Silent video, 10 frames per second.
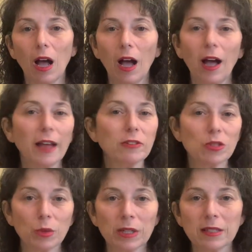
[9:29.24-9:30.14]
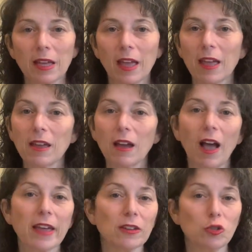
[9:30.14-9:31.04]
I just want to say
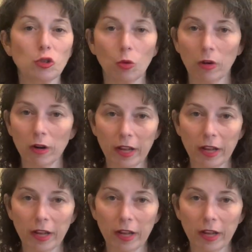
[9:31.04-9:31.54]
I adore